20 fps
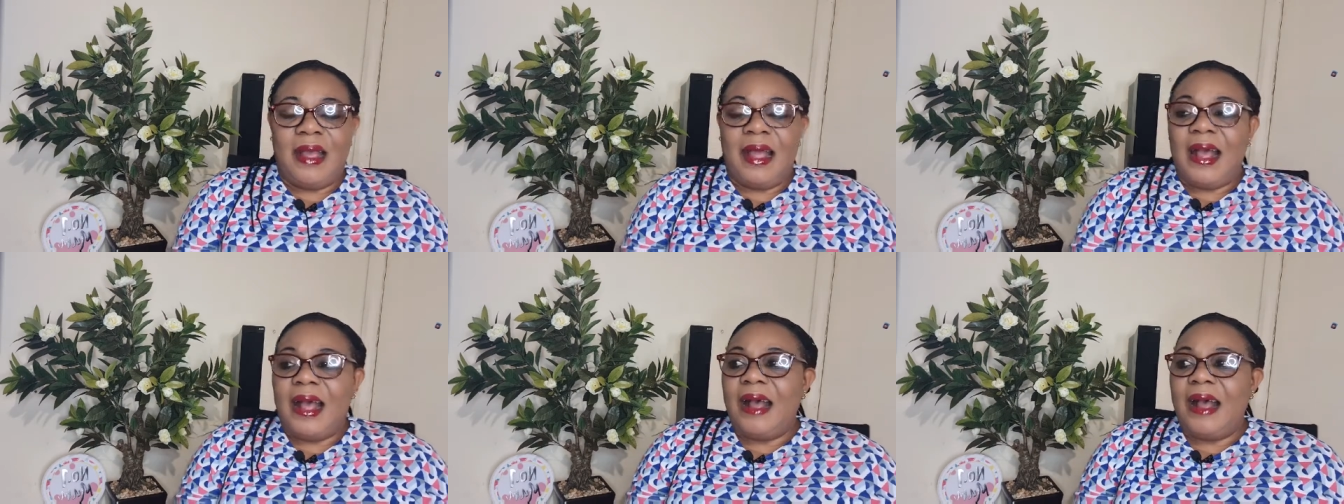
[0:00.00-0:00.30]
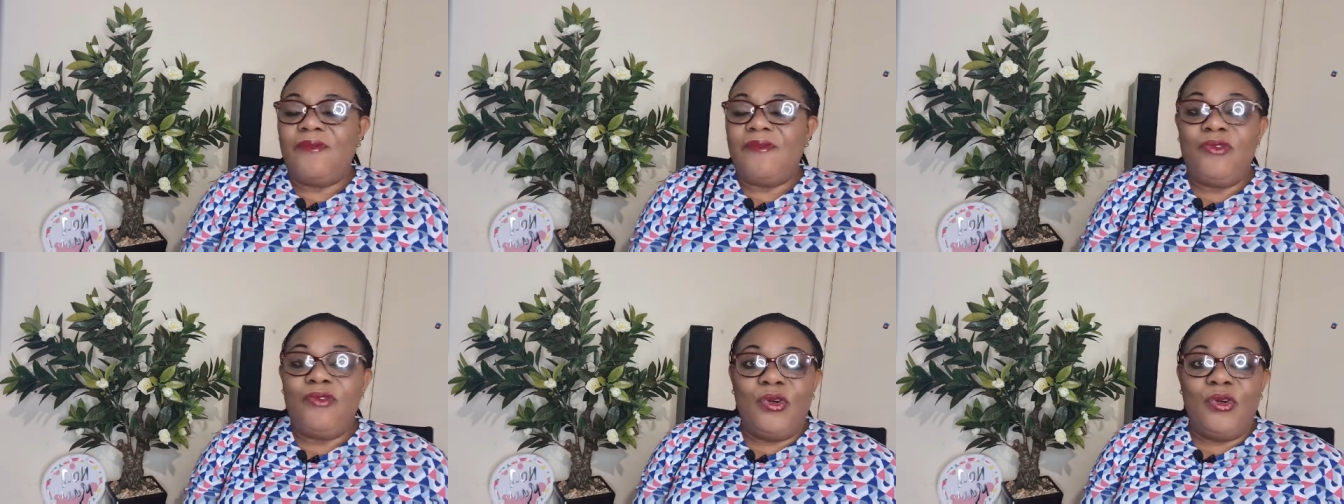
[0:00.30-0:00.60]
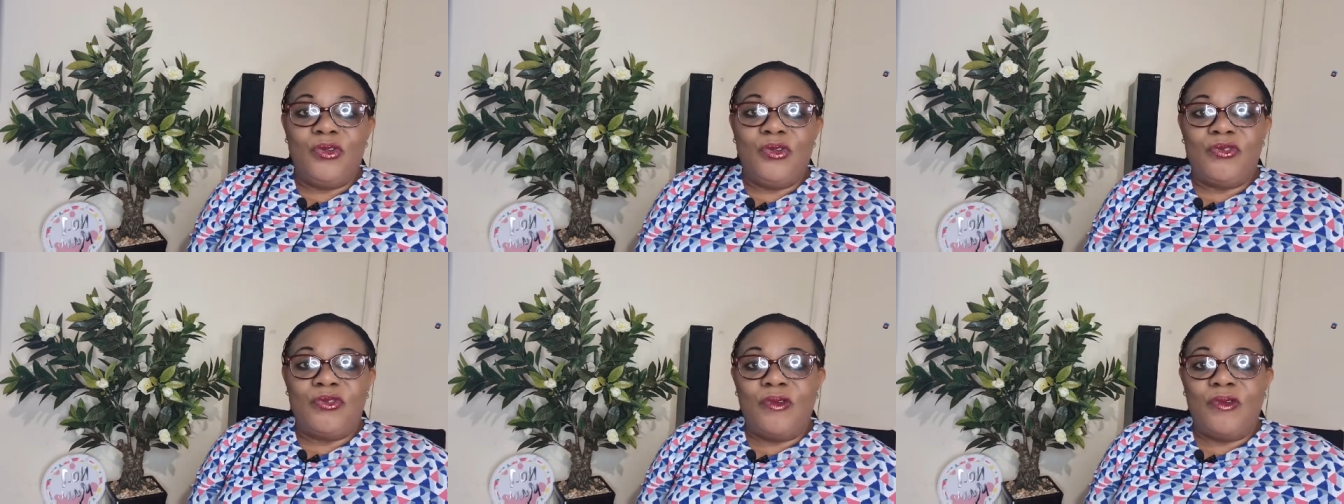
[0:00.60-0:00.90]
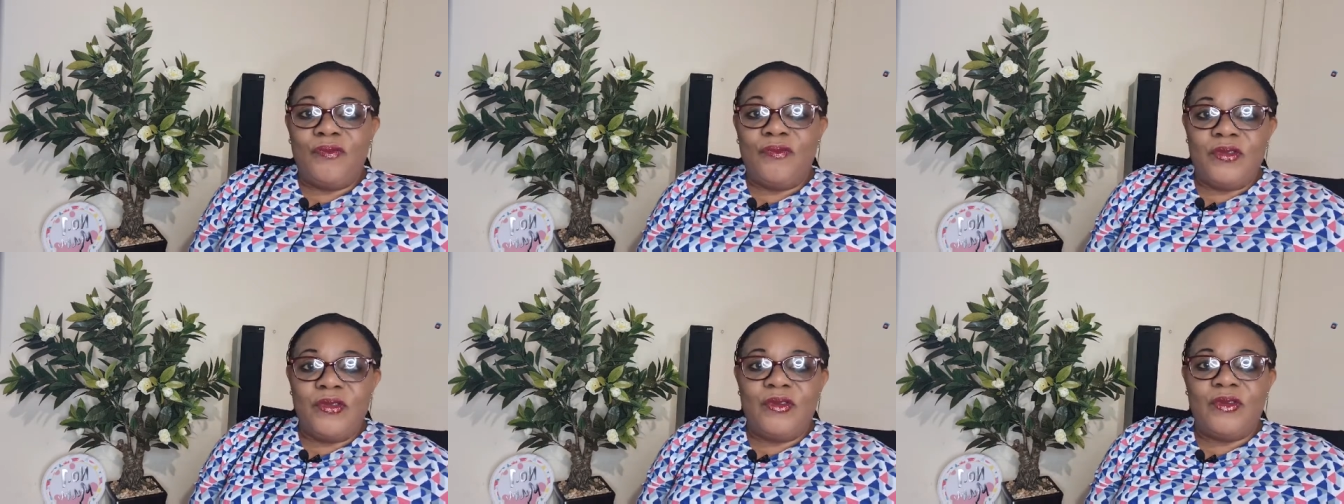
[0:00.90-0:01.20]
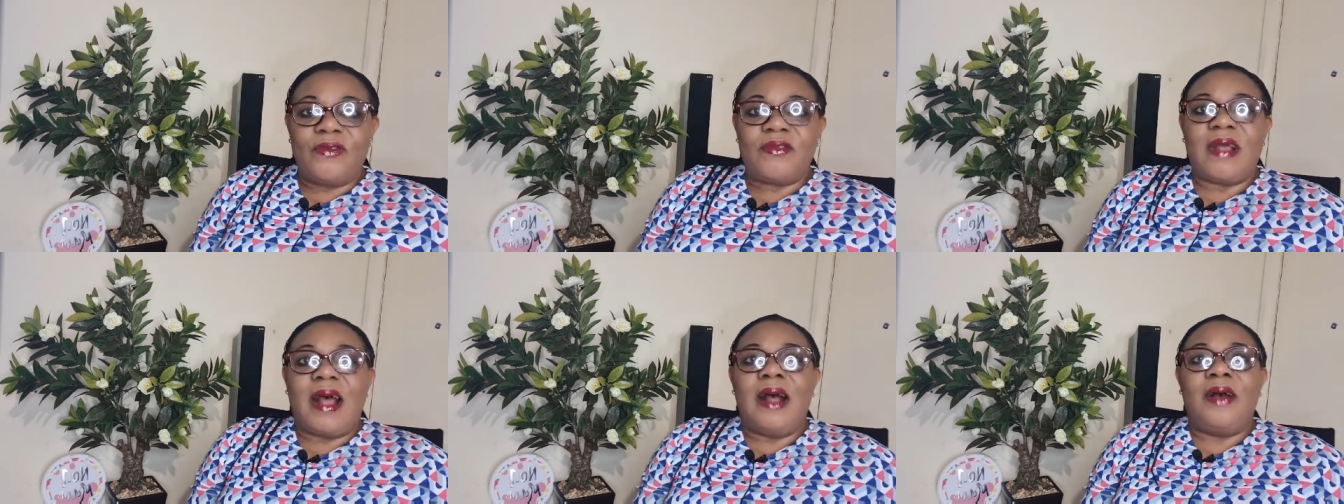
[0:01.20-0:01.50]
I have loads of
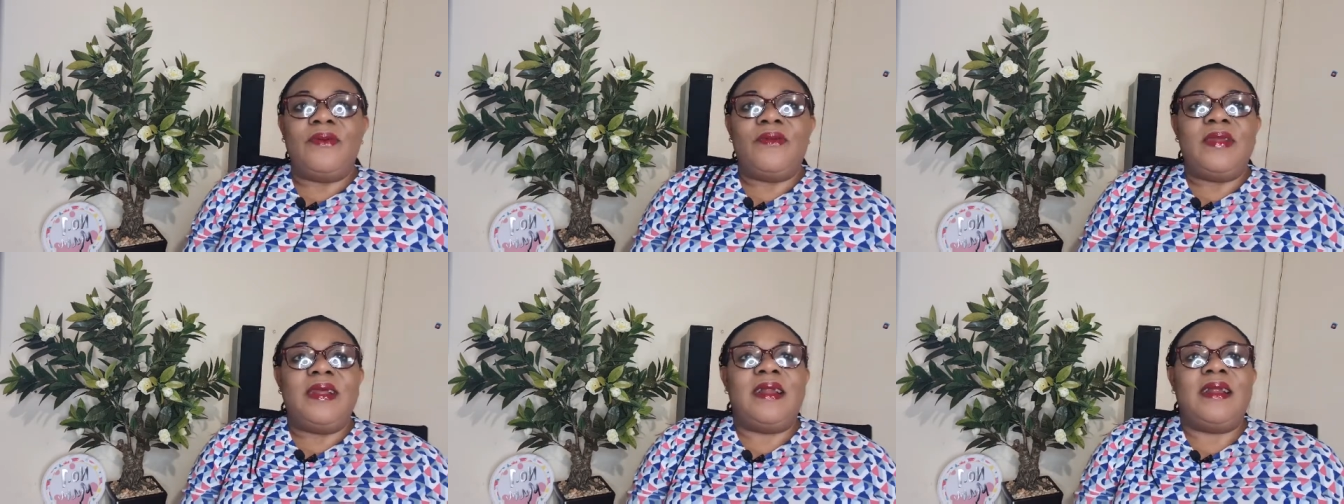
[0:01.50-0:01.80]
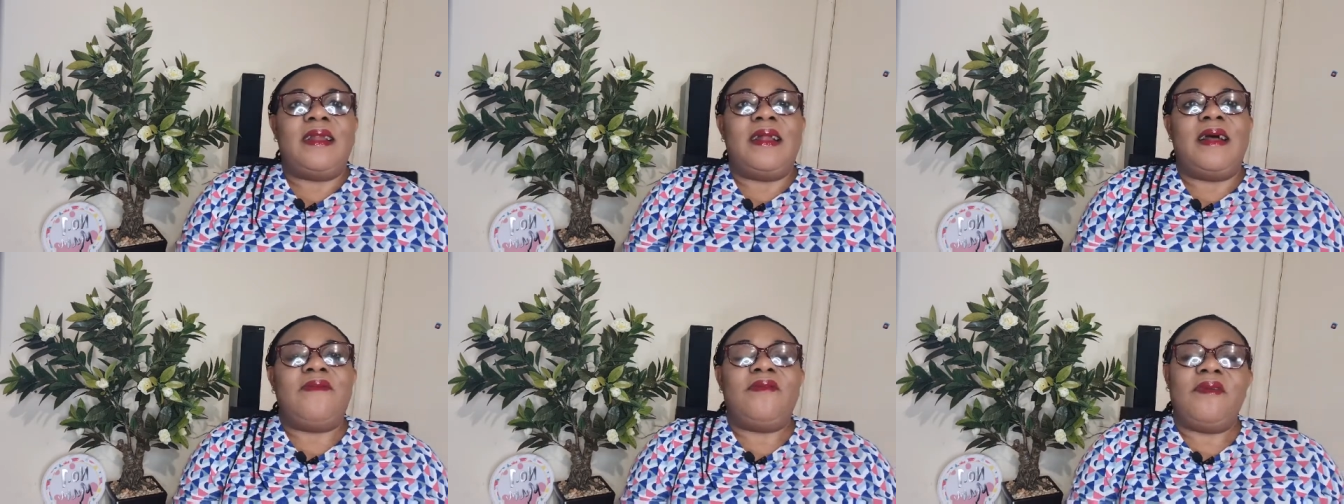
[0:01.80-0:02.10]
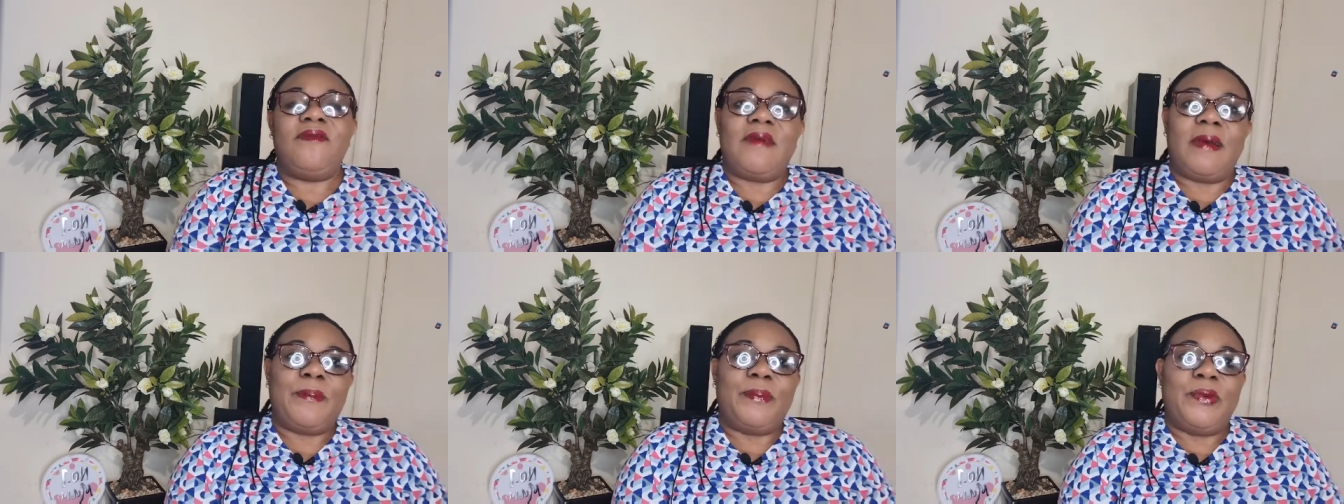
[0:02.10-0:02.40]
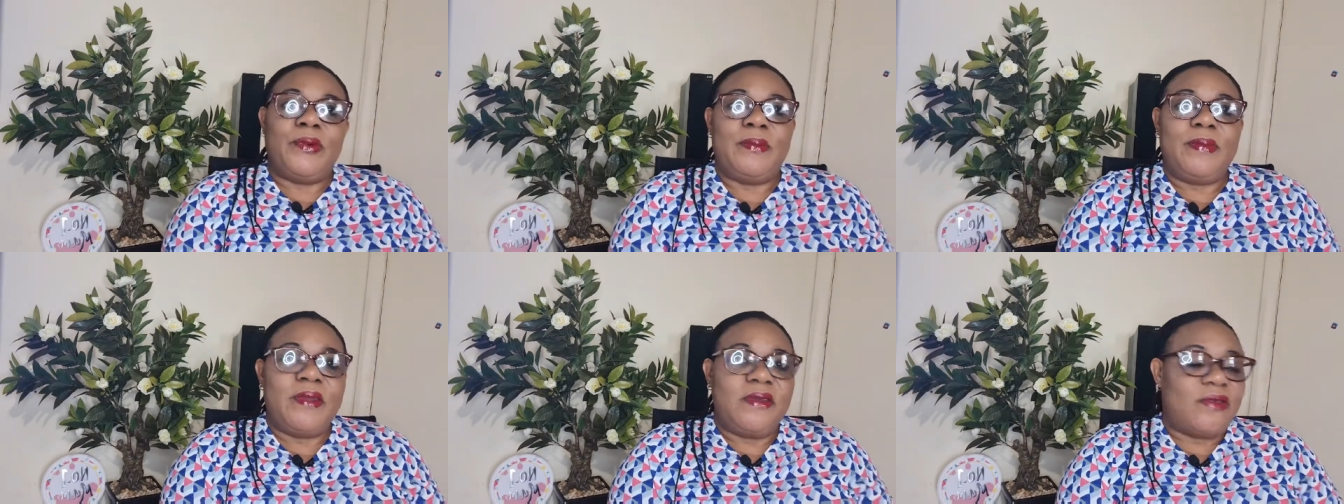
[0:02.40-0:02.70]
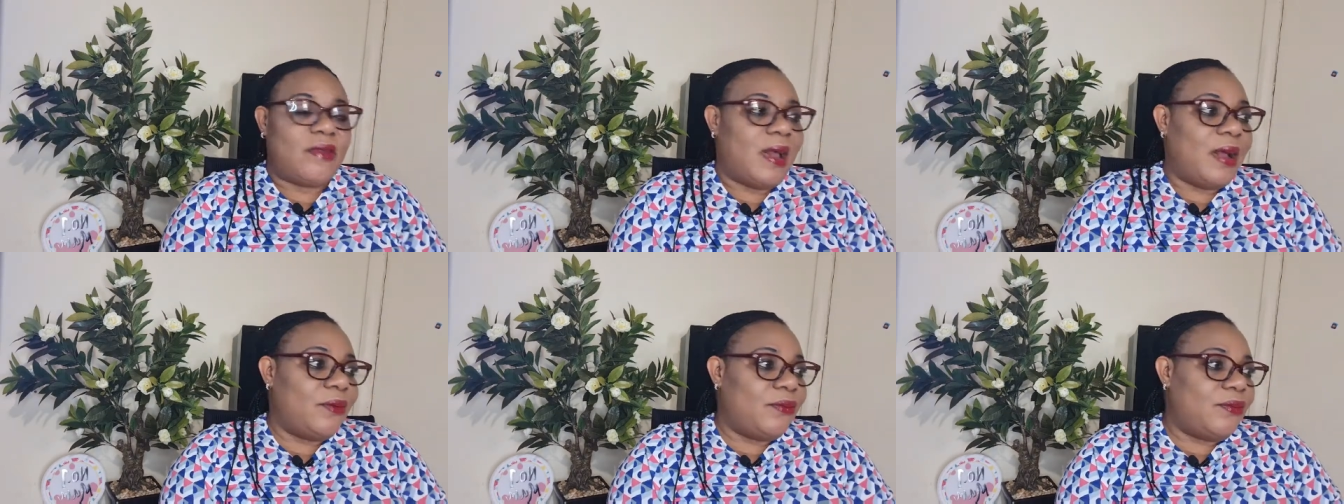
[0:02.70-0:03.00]
videos out there that I've never
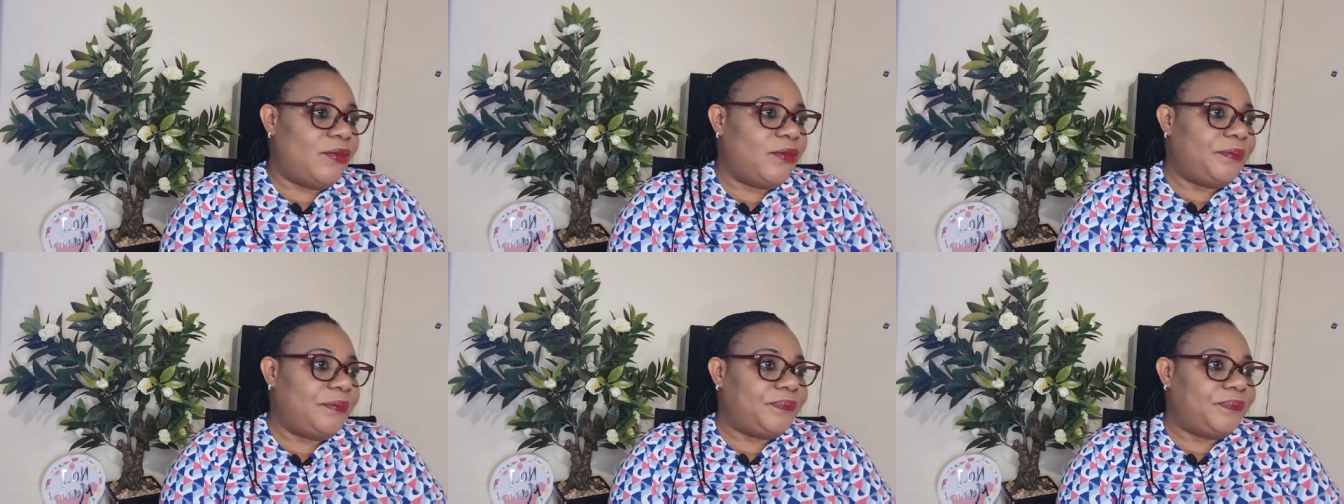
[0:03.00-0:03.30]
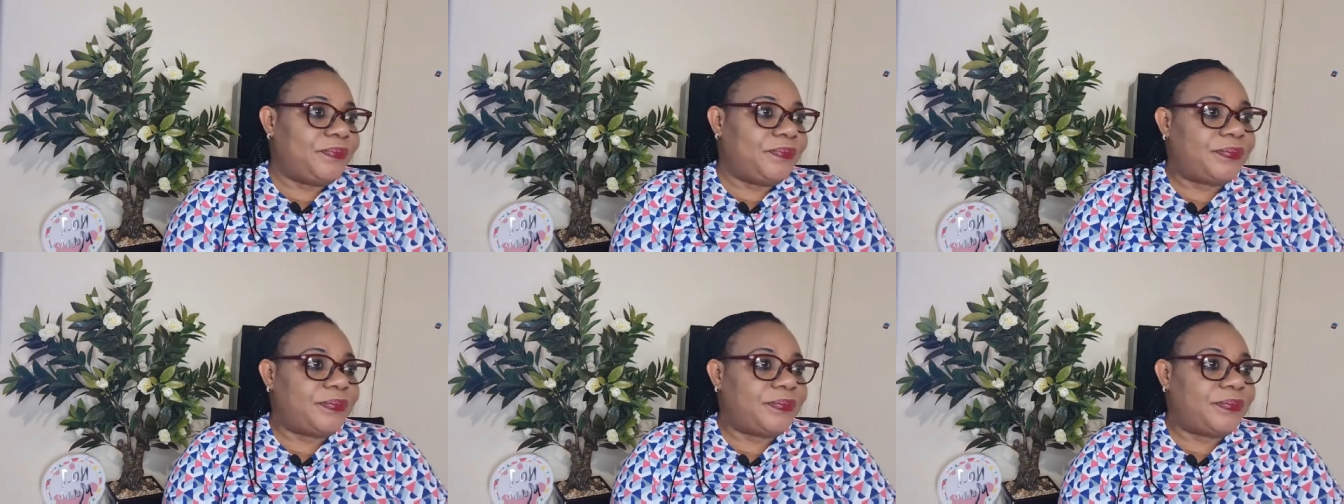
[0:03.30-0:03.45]
published out